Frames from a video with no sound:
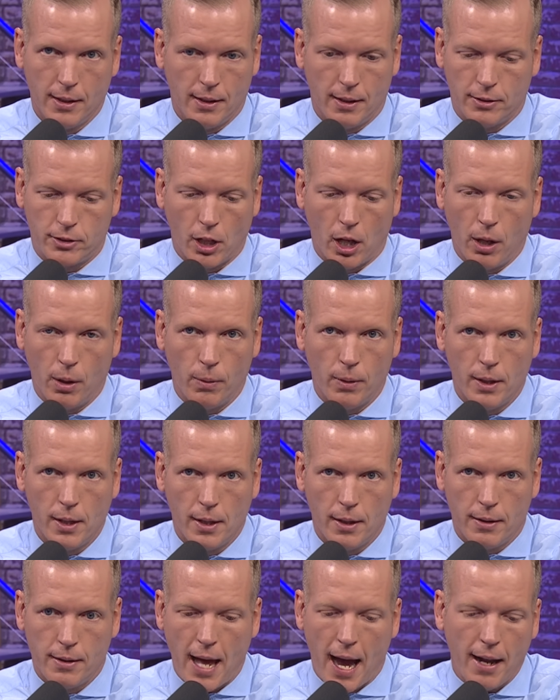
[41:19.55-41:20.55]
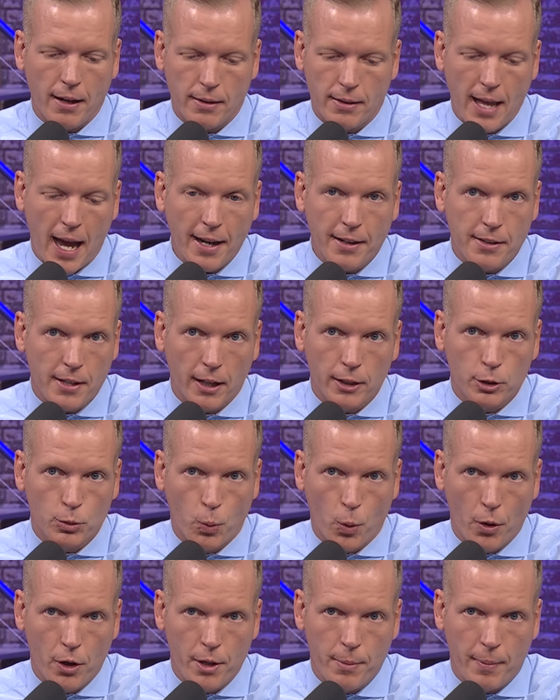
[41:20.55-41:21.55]
So that that does
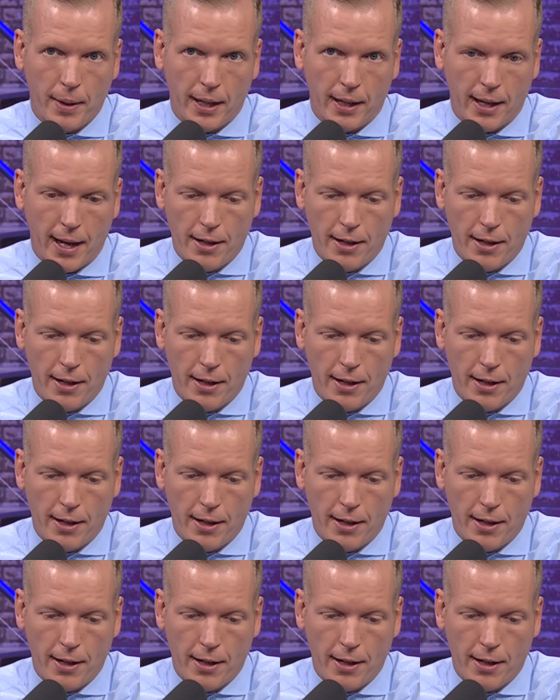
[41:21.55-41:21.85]
worry me.